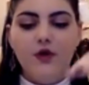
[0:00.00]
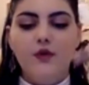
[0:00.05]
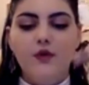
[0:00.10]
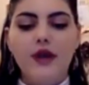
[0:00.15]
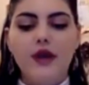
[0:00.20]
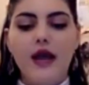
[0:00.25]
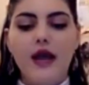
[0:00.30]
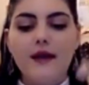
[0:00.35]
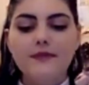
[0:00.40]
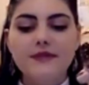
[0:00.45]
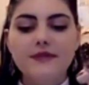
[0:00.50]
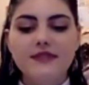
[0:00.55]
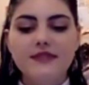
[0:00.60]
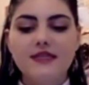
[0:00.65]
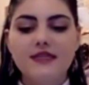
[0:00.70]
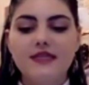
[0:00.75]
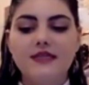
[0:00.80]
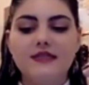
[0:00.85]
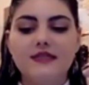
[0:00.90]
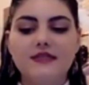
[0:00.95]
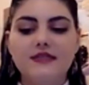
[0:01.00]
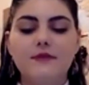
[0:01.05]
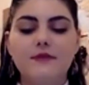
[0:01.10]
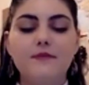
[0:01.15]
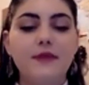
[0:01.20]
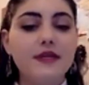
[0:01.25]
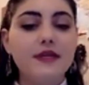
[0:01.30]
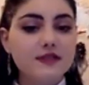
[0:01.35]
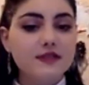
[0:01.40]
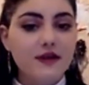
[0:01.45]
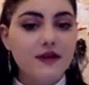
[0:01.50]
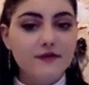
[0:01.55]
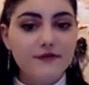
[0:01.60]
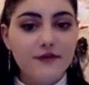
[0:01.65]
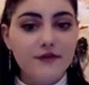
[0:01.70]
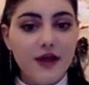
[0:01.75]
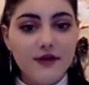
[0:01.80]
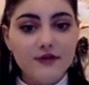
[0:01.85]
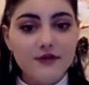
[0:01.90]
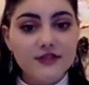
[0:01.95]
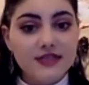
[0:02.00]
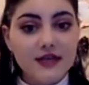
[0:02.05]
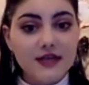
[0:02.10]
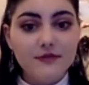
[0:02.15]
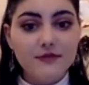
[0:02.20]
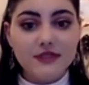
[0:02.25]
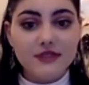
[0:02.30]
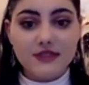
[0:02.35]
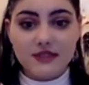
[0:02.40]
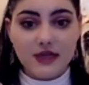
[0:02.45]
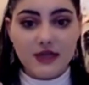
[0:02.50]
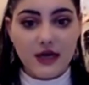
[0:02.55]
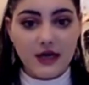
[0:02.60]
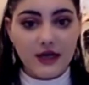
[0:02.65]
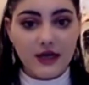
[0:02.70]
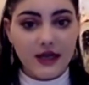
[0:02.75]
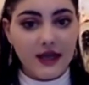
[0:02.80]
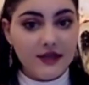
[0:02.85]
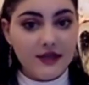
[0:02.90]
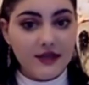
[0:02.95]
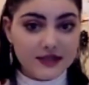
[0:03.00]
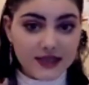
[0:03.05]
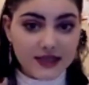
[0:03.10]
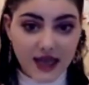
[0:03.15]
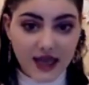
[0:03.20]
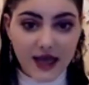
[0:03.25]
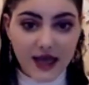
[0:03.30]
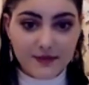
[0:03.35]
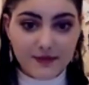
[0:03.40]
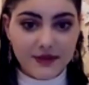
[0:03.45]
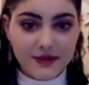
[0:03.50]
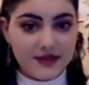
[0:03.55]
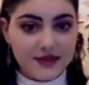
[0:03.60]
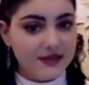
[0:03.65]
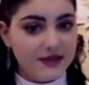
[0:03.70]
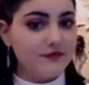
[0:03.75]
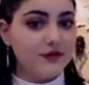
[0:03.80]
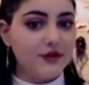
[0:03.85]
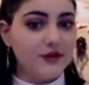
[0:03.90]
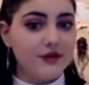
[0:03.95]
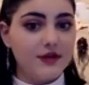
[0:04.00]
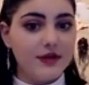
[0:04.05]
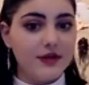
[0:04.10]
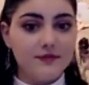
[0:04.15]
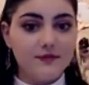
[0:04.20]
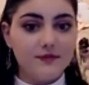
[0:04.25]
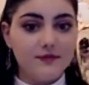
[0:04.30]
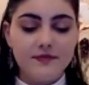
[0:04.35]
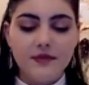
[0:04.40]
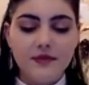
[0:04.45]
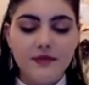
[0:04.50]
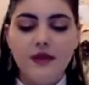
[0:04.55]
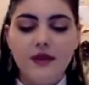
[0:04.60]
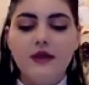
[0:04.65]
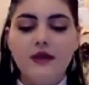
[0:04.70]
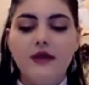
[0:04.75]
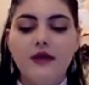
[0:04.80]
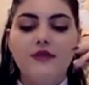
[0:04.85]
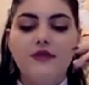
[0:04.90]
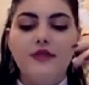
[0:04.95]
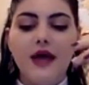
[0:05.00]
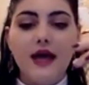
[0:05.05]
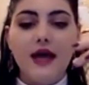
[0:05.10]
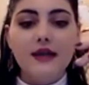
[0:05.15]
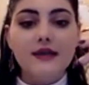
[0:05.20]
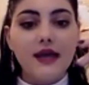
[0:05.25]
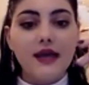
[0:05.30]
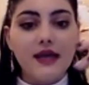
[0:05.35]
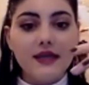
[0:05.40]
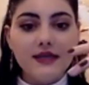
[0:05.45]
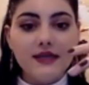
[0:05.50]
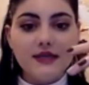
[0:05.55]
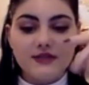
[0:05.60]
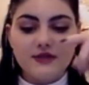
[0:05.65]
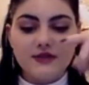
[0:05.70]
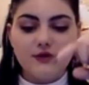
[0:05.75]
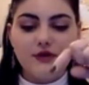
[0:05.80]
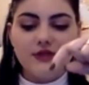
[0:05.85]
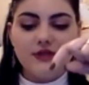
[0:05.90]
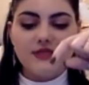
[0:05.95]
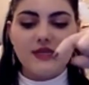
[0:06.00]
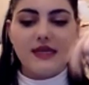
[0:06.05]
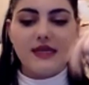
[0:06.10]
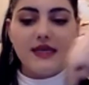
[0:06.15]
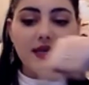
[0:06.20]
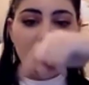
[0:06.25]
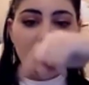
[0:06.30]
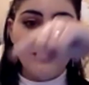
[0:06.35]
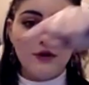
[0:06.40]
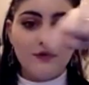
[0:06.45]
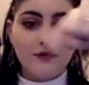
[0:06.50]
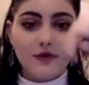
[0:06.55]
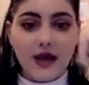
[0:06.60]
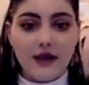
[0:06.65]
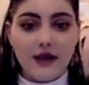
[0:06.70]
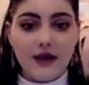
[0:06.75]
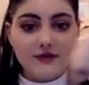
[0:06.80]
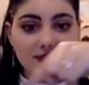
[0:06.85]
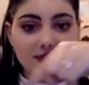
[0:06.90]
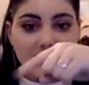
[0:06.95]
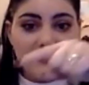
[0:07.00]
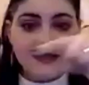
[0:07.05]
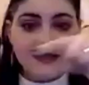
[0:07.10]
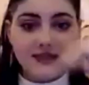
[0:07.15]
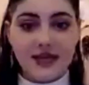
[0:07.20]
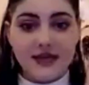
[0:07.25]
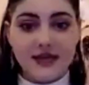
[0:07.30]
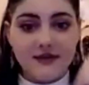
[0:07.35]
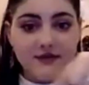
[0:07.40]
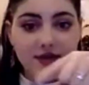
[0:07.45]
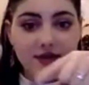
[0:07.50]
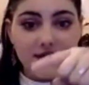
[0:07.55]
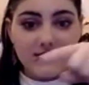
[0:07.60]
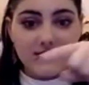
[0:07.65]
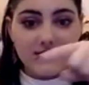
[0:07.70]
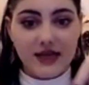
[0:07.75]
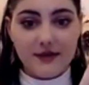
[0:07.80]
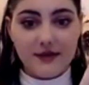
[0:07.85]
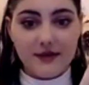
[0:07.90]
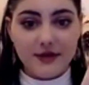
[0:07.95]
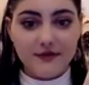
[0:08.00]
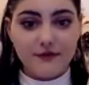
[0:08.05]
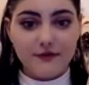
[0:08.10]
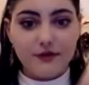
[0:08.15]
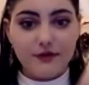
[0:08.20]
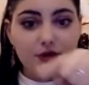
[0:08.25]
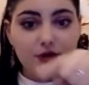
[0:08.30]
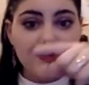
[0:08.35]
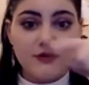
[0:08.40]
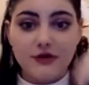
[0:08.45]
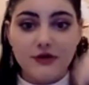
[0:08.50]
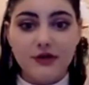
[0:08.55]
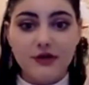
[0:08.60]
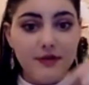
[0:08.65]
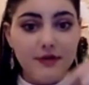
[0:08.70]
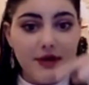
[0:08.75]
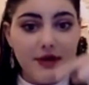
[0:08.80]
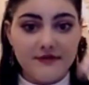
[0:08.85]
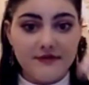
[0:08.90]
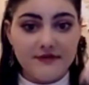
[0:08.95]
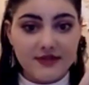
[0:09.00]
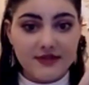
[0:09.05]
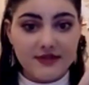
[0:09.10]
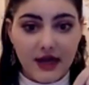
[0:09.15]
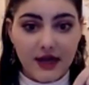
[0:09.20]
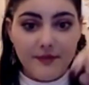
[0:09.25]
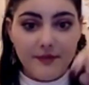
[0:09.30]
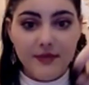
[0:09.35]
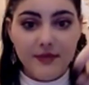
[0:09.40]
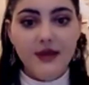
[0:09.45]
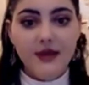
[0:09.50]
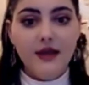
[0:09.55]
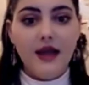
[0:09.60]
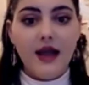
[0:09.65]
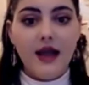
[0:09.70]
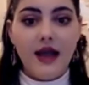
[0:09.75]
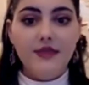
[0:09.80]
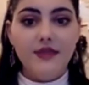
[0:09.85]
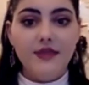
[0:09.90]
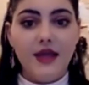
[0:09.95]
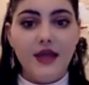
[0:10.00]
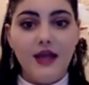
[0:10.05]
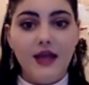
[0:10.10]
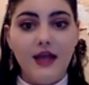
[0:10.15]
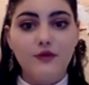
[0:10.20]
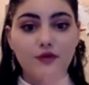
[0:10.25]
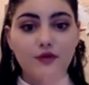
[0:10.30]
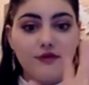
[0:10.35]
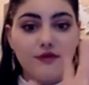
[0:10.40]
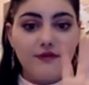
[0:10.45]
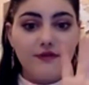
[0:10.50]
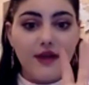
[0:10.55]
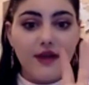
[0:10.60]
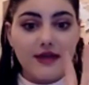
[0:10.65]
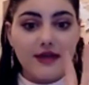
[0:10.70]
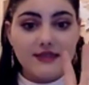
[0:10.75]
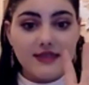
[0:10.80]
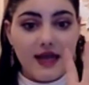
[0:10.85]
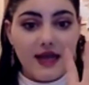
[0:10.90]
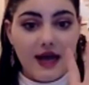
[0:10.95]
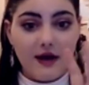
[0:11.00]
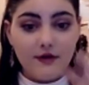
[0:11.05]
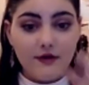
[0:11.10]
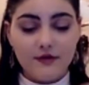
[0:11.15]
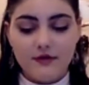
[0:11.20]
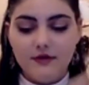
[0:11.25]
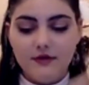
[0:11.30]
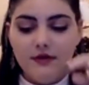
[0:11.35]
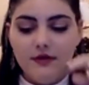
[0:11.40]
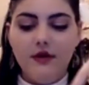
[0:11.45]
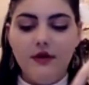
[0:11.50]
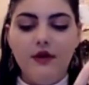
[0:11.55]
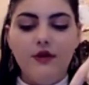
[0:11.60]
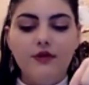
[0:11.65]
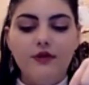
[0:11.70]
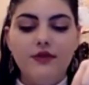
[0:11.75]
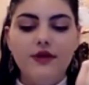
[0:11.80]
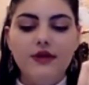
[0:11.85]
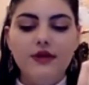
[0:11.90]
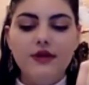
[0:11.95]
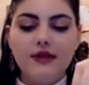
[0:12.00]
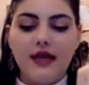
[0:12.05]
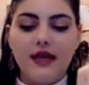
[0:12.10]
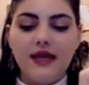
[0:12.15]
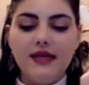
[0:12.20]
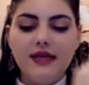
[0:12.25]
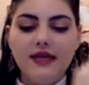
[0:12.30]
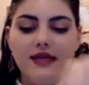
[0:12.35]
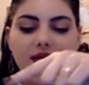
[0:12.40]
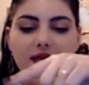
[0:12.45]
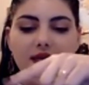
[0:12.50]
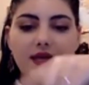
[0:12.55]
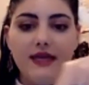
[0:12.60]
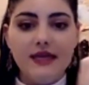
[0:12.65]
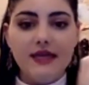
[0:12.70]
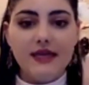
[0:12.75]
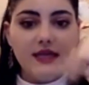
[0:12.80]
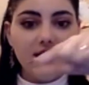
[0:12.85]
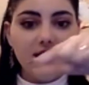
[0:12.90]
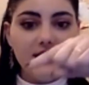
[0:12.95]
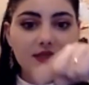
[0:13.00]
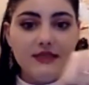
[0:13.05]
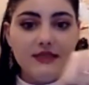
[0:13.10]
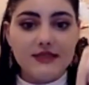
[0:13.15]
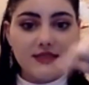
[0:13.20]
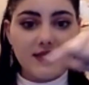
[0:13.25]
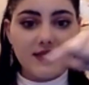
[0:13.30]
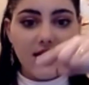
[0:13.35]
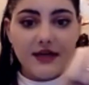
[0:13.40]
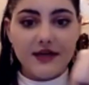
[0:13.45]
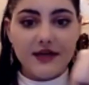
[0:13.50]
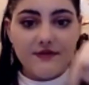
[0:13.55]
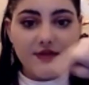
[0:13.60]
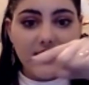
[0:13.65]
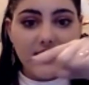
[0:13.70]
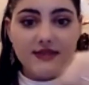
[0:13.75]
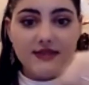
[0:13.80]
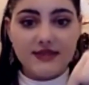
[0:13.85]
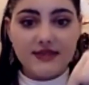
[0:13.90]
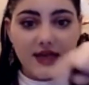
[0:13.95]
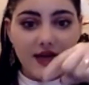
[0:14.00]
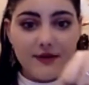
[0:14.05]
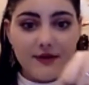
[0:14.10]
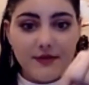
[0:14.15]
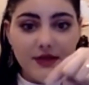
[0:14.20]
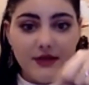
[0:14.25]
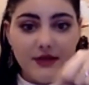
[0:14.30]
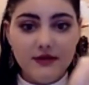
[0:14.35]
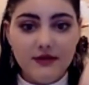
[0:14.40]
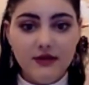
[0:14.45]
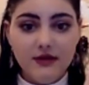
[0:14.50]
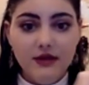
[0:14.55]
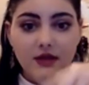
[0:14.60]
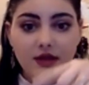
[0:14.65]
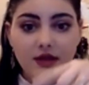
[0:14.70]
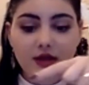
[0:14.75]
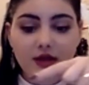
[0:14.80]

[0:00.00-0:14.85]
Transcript: What happens is, based off of how the diamond is cut and the Abbe and everything, that light is going to hit around inside of that diamond for a certain amount of time and then reflect out the light hitting inside of that diamond,